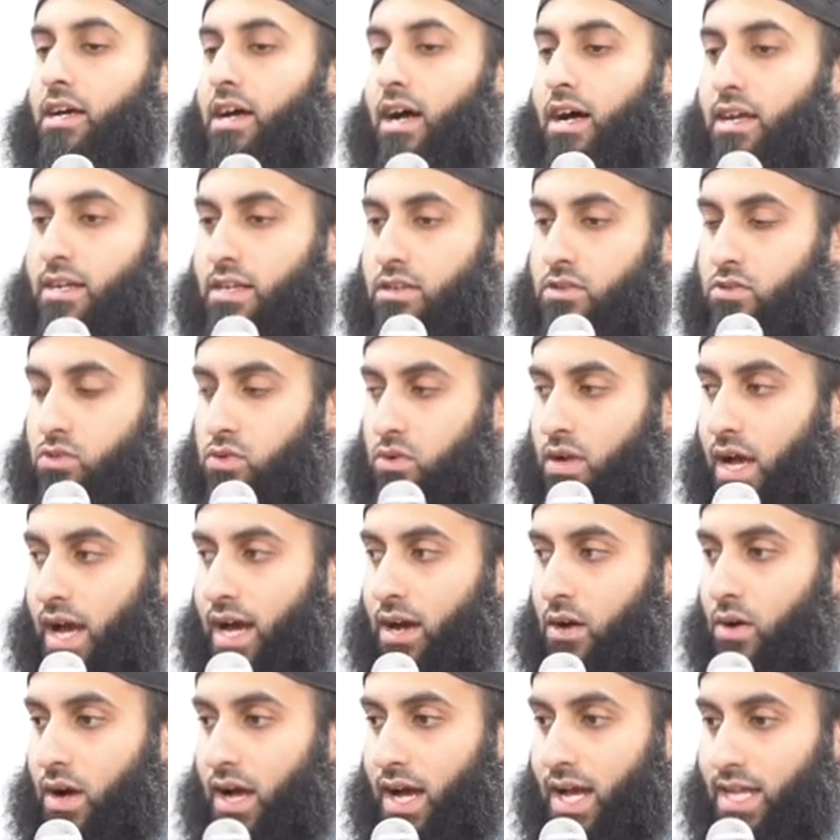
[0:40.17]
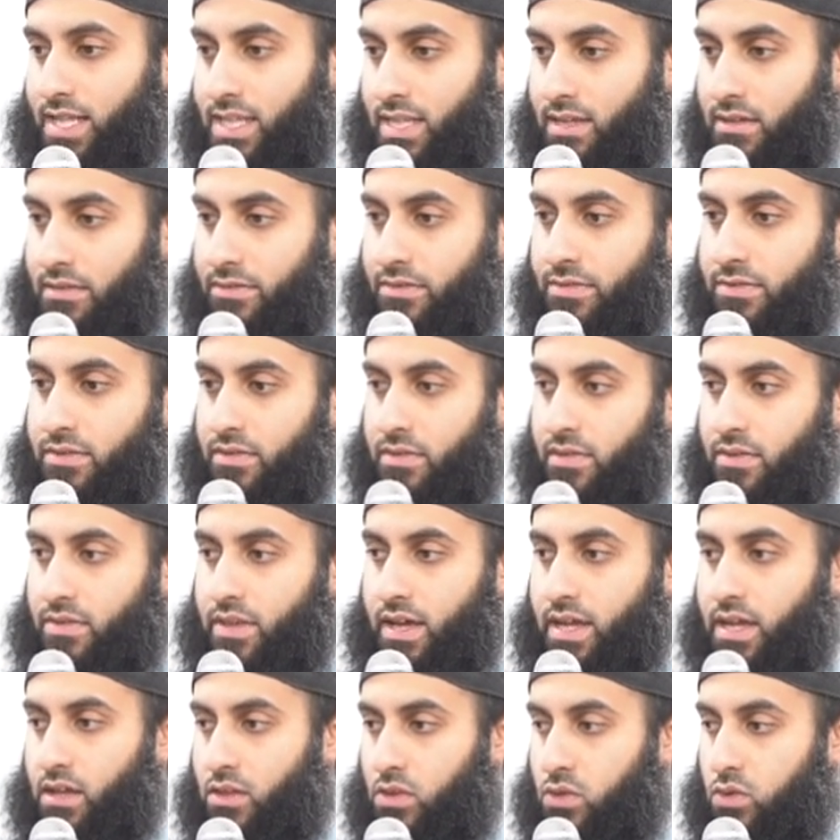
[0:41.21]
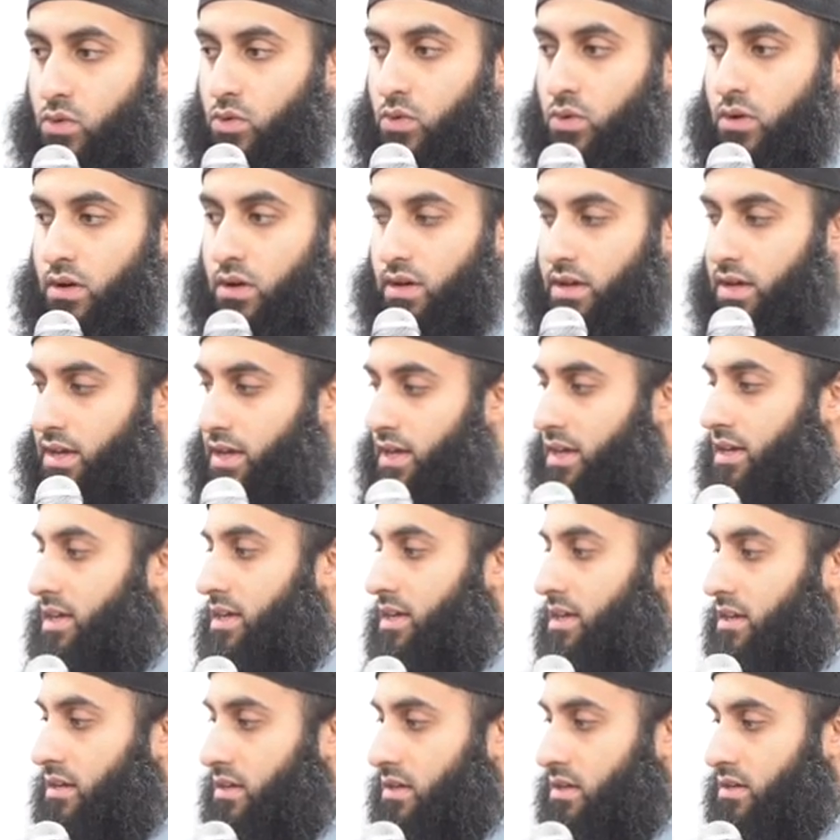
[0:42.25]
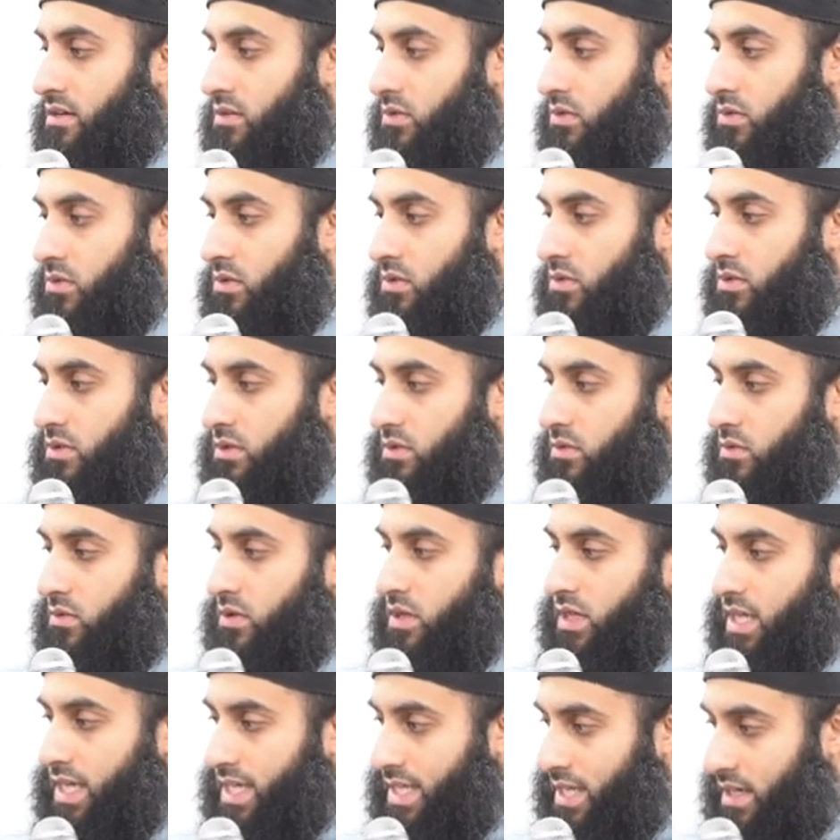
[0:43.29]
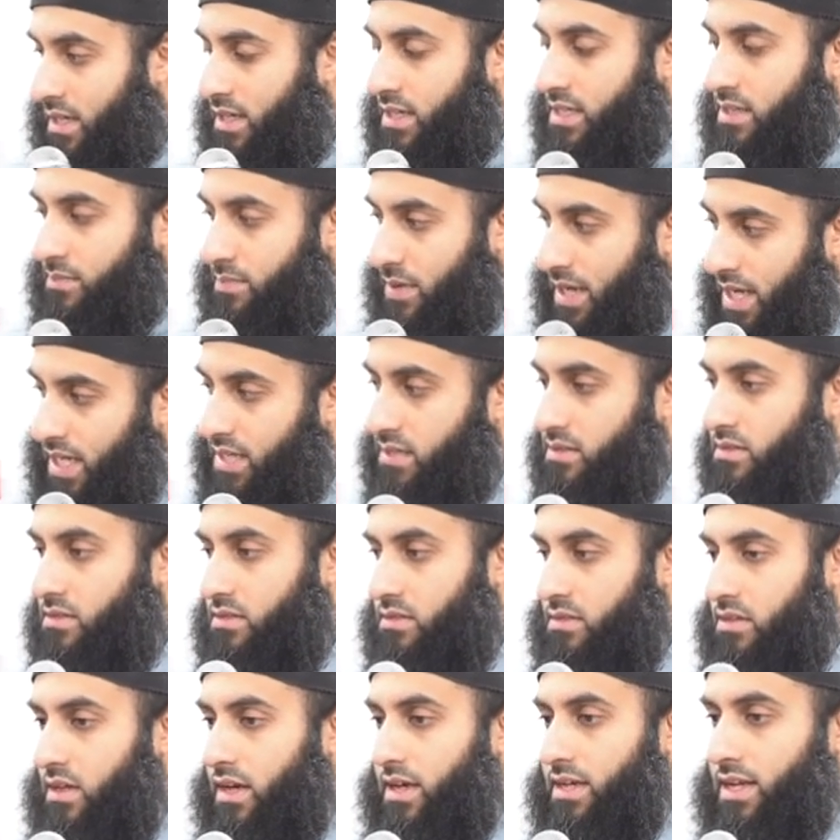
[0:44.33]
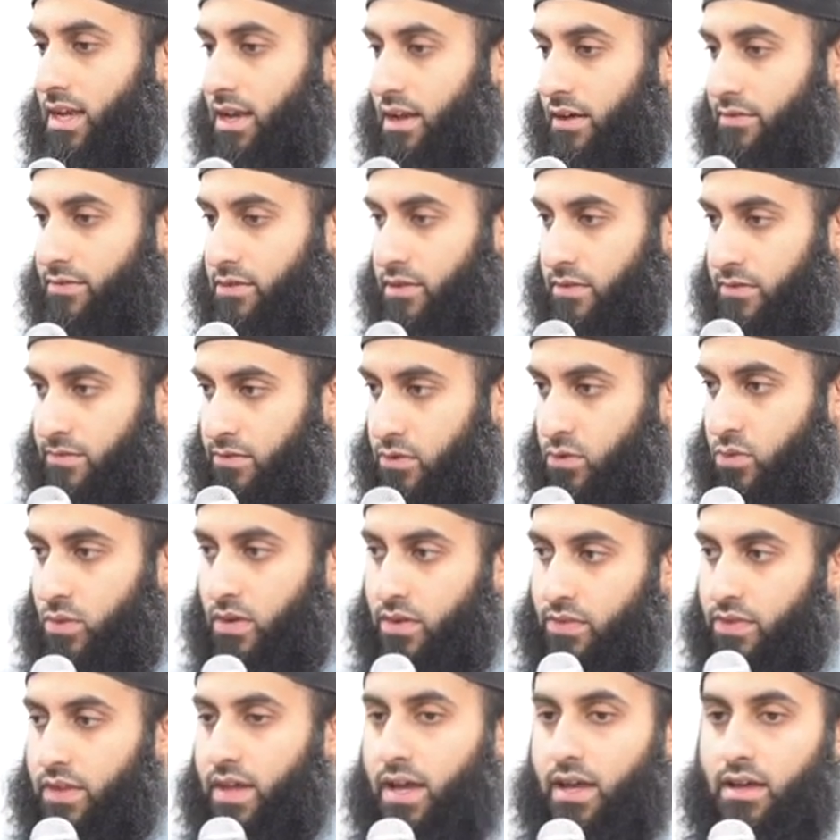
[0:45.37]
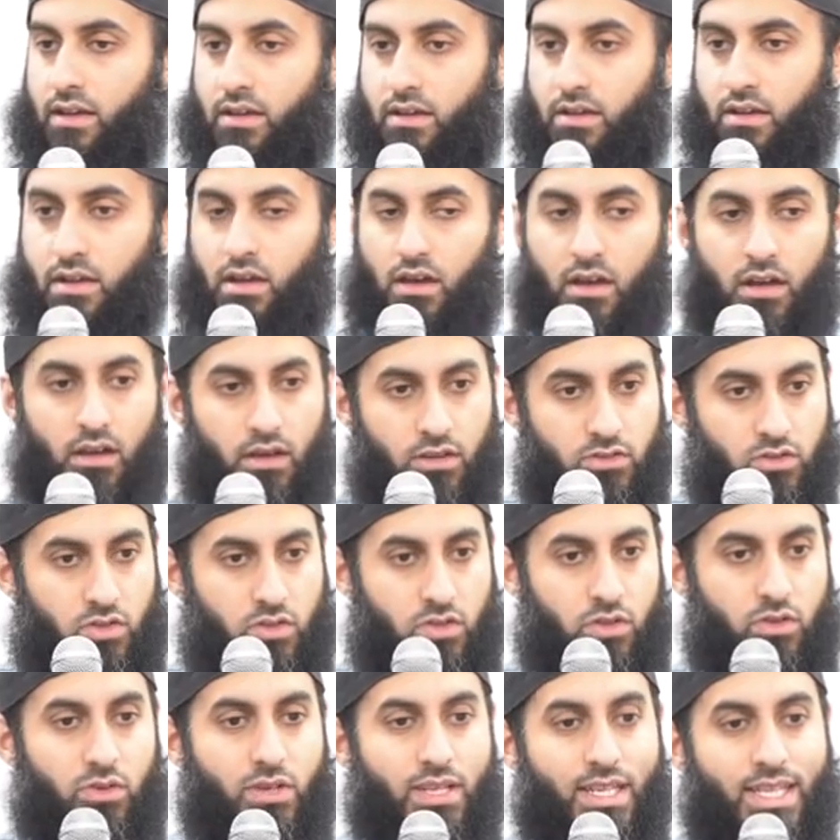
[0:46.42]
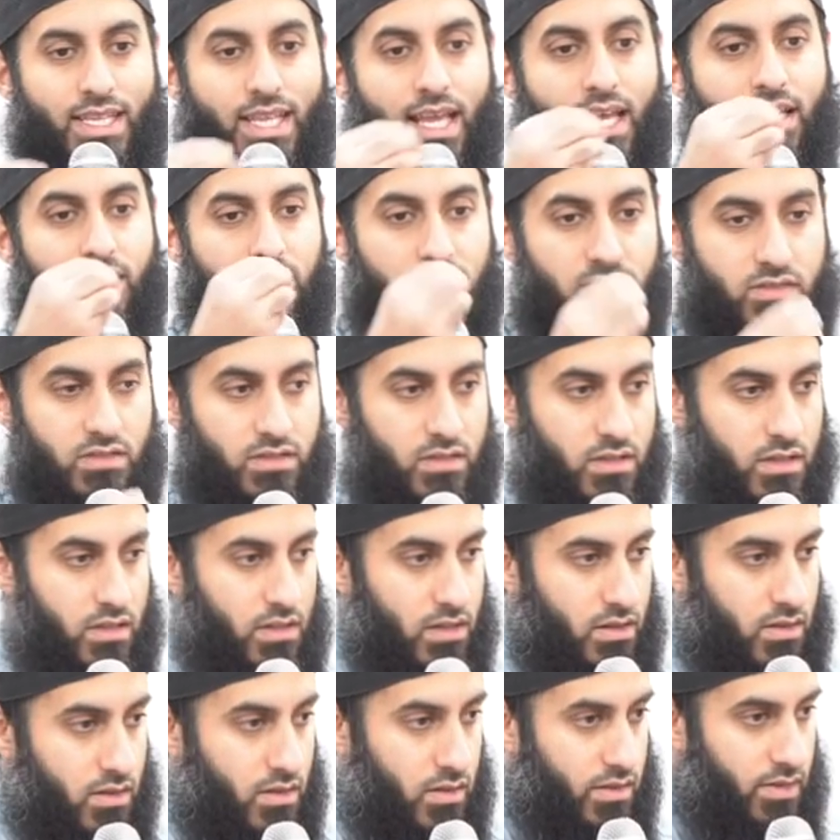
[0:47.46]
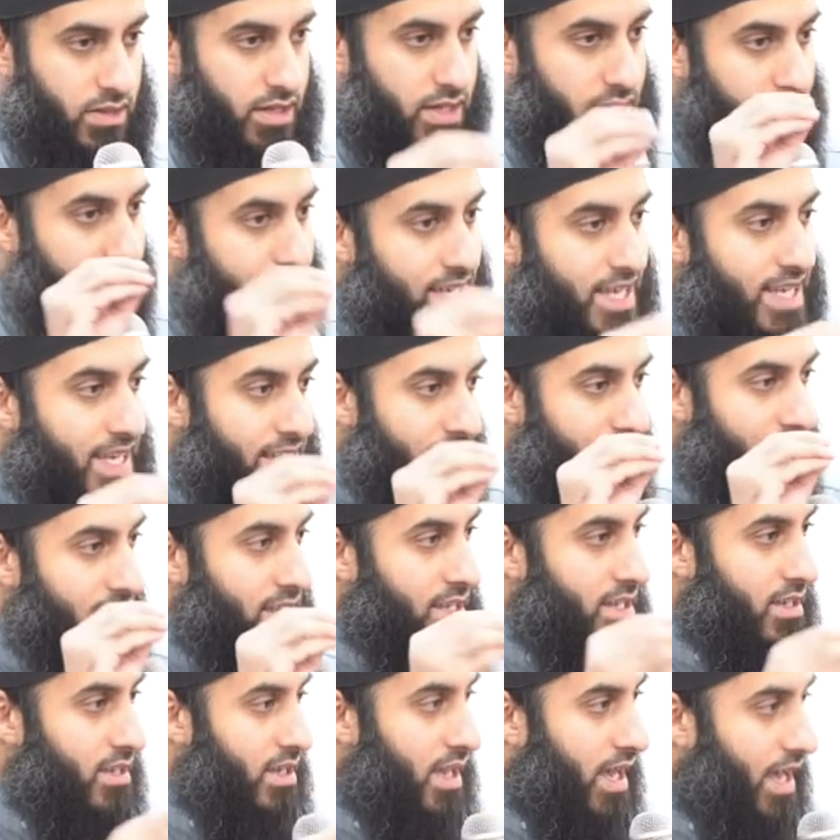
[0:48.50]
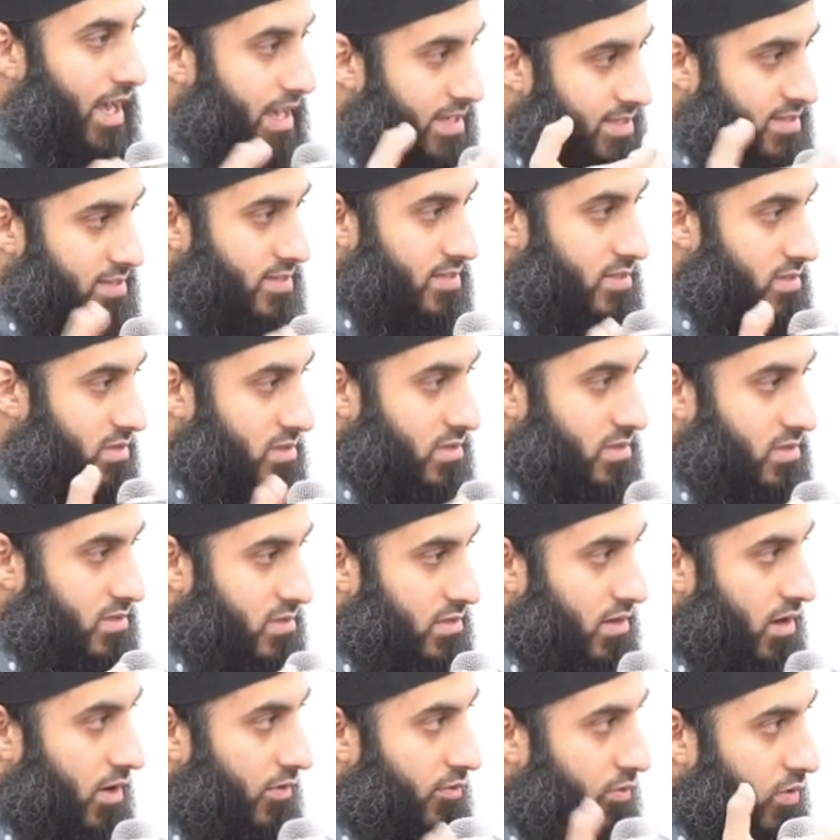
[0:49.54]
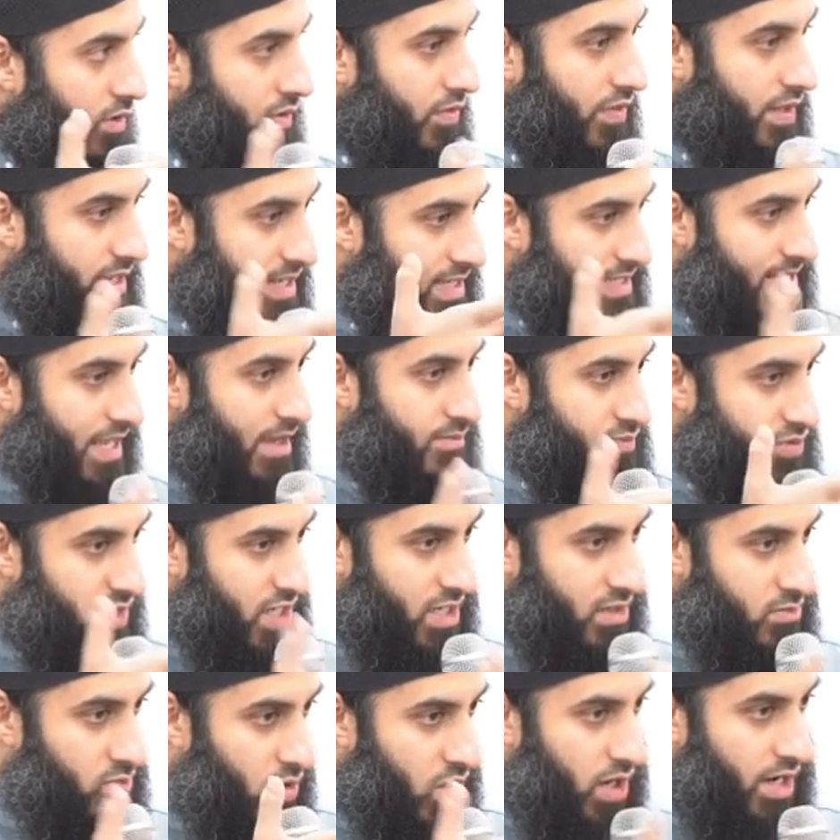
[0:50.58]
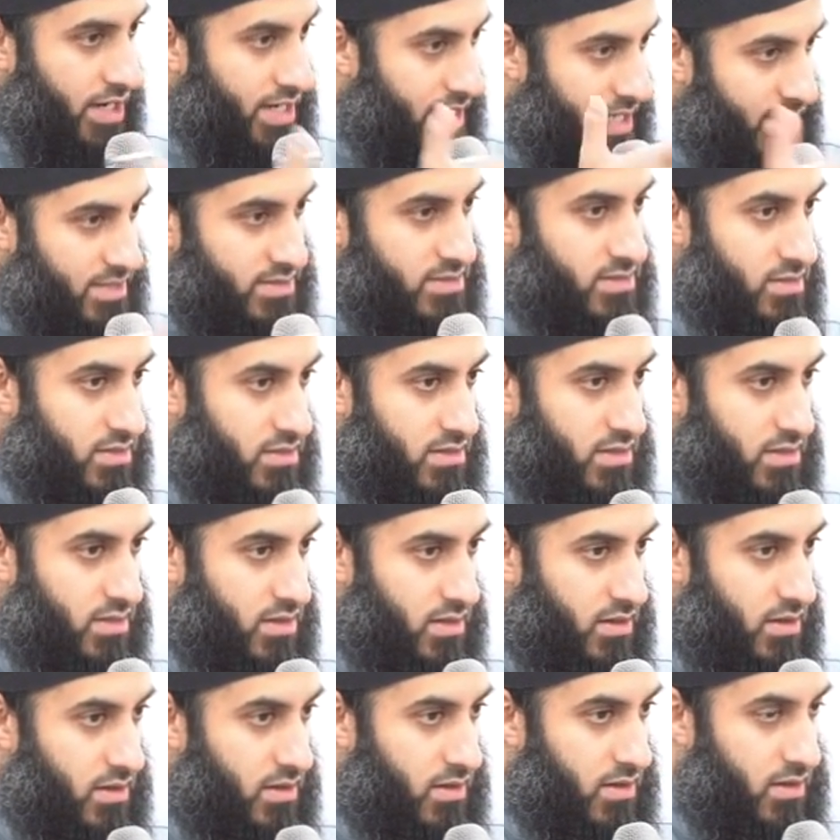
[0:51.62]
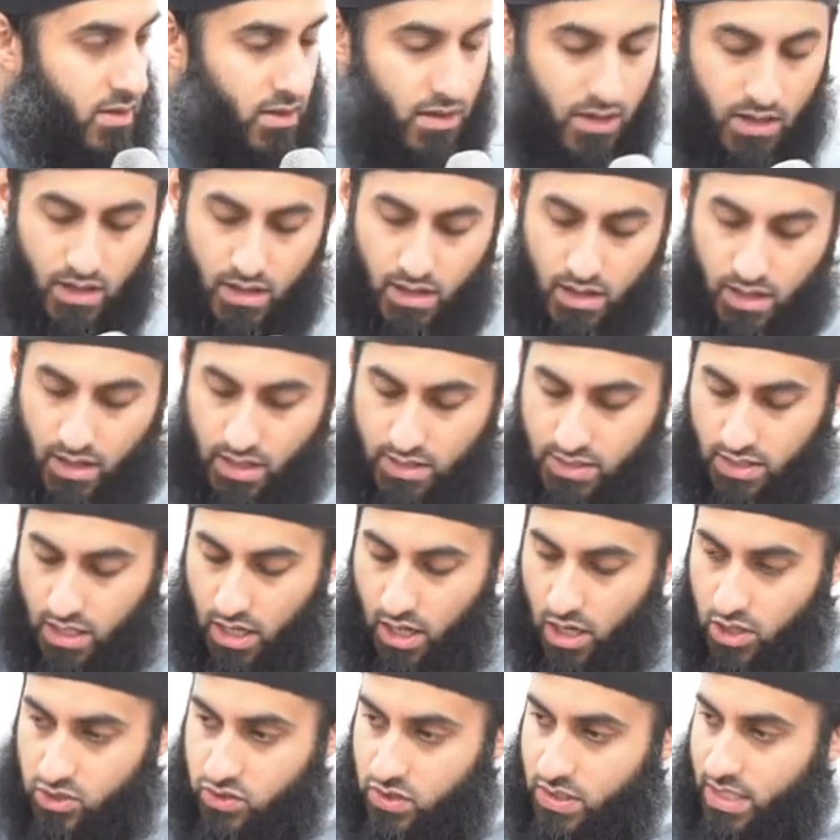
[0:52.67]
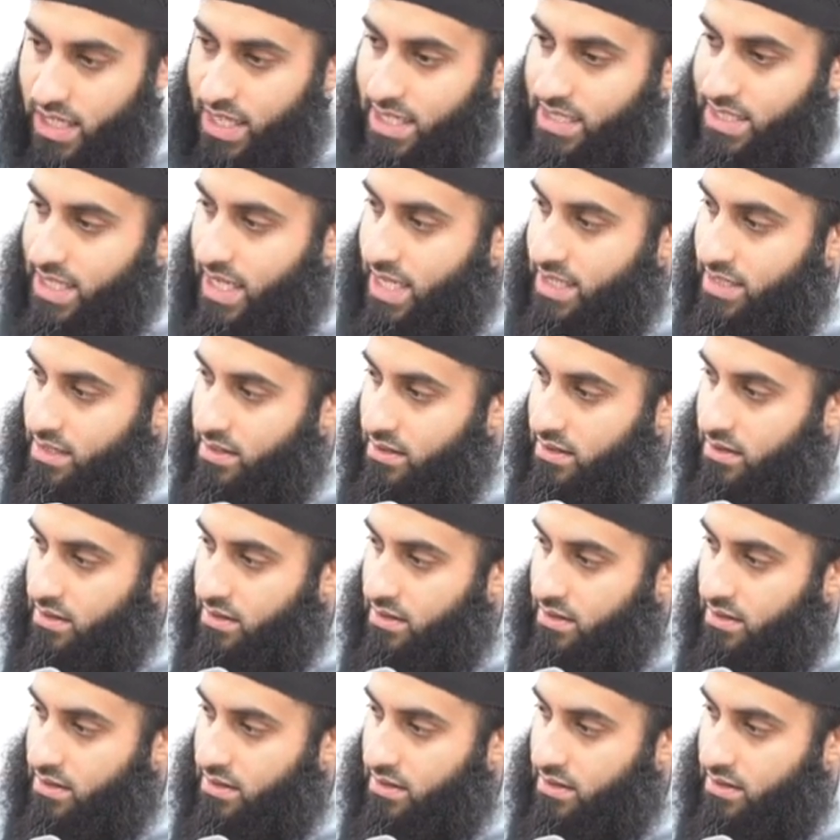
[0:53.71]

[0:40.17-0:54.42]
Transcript: and he took out hadith that he thought he didn't need to place, and he left a few in there so that you can taste the key essence of what the kitab Sahih Bukhari is. Is 180 hadith.